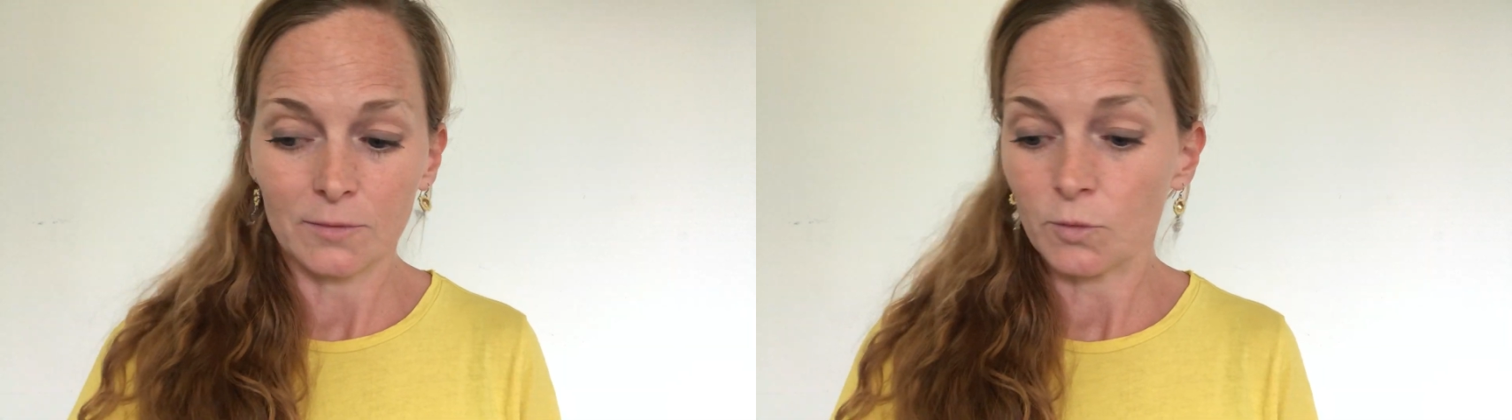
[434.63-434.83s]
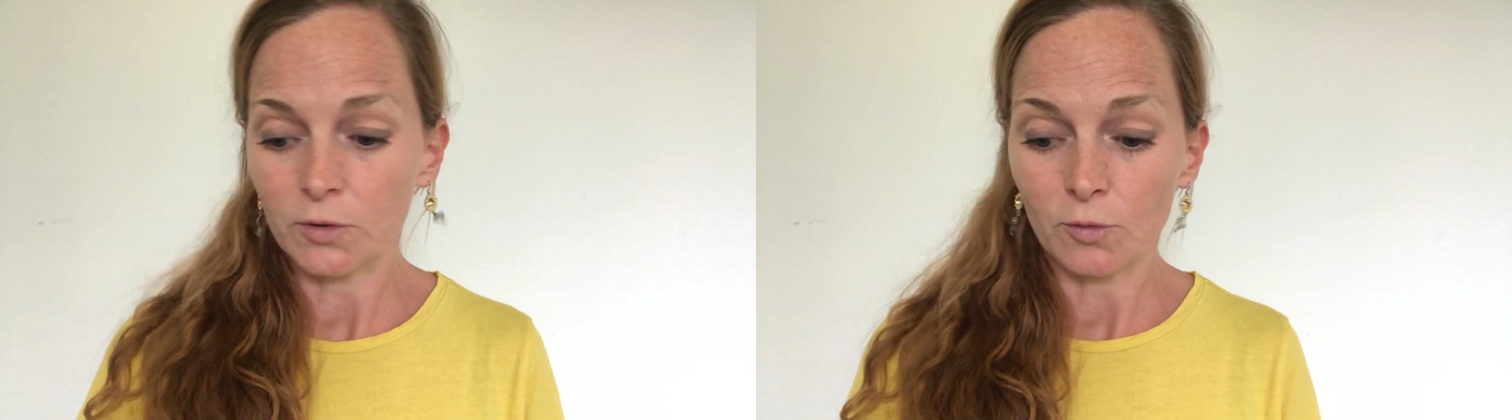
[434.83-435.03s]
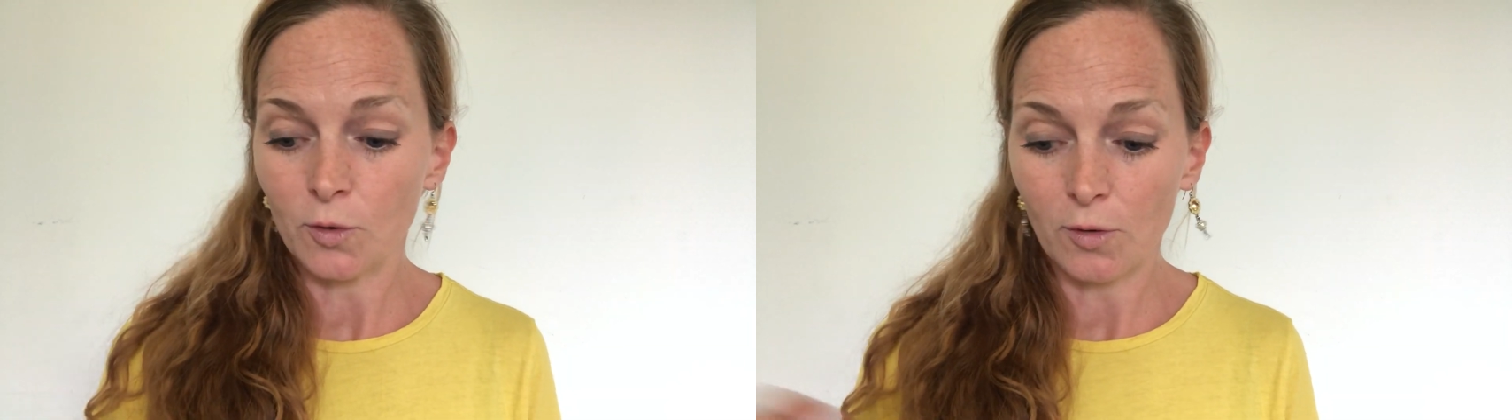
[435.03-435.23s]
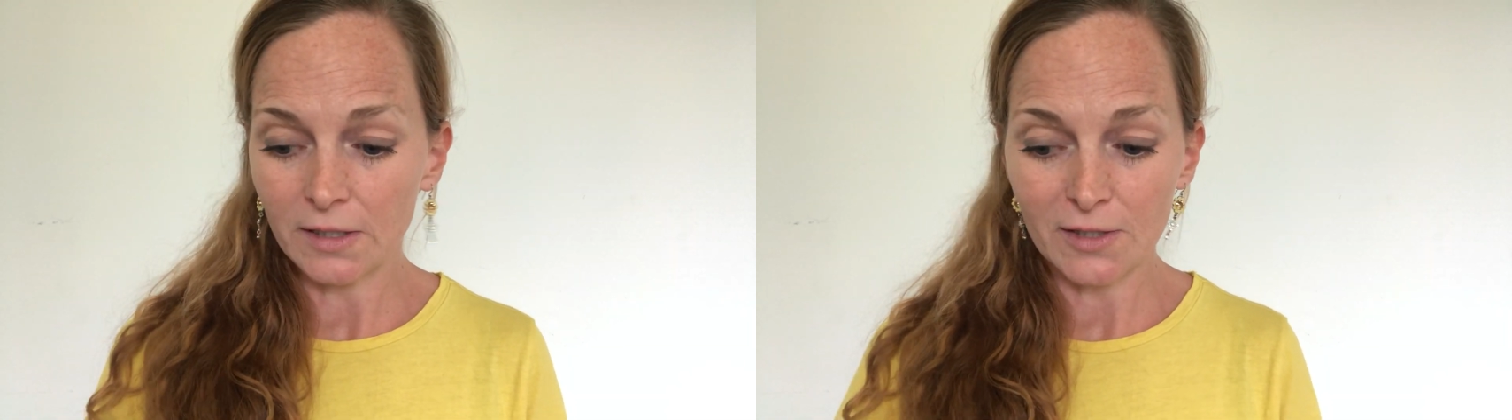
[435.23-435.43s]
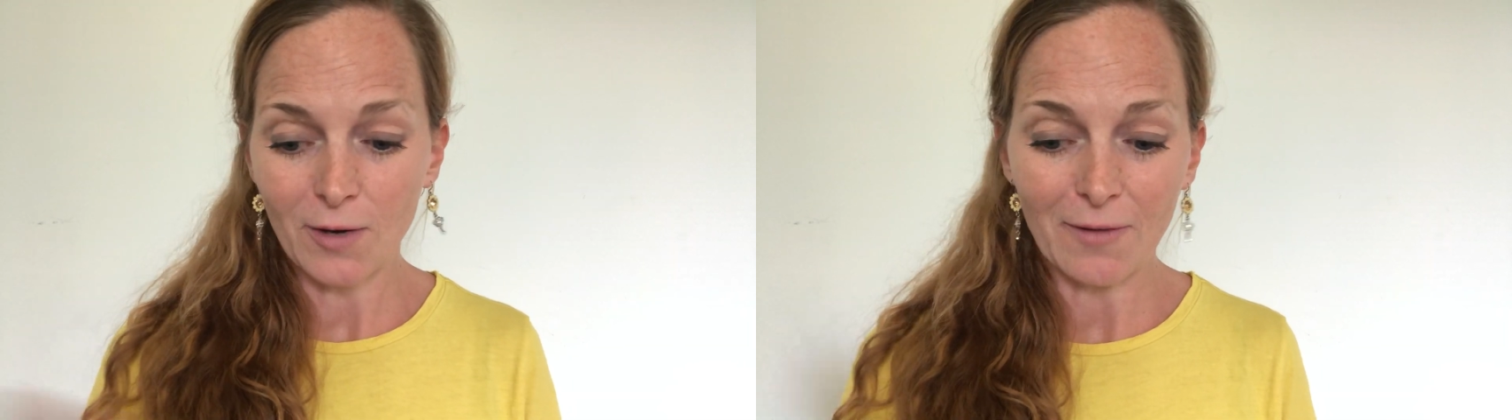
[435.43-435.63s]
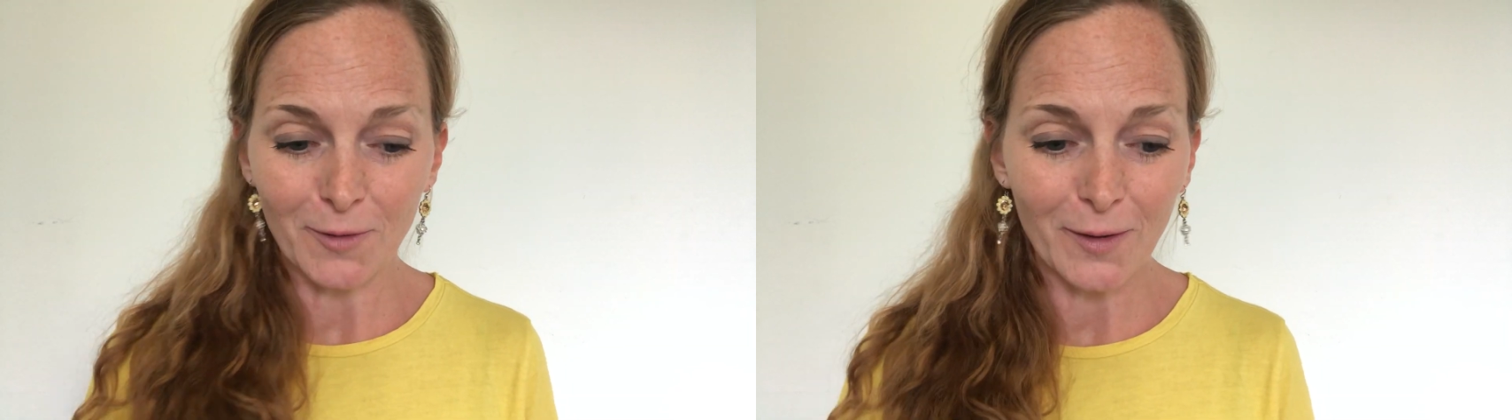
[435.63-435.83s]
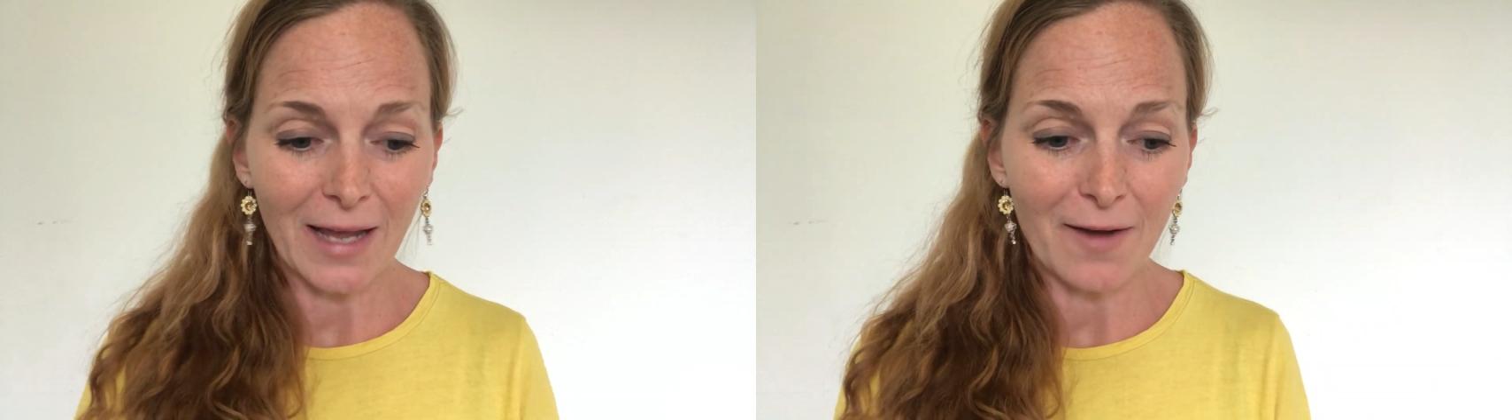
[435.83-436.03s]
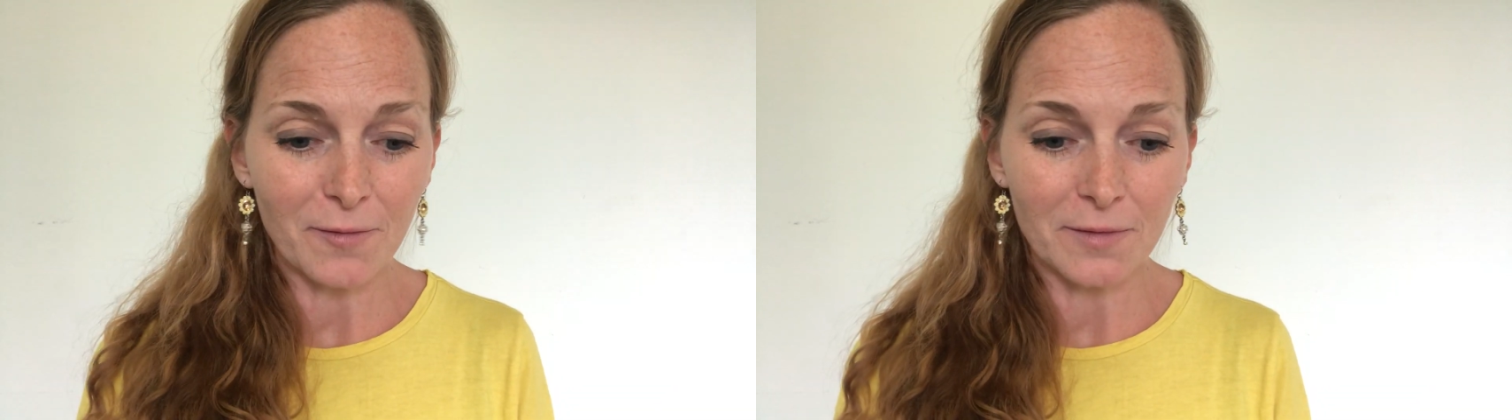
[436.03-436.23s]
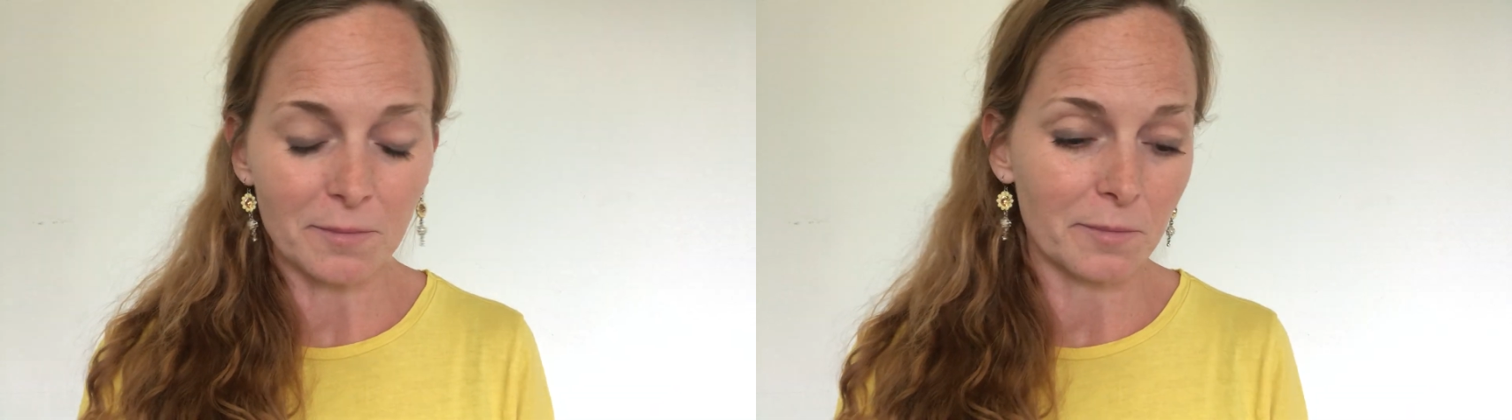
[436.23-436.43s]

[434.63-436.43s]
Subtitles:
what do you call it, travel. I've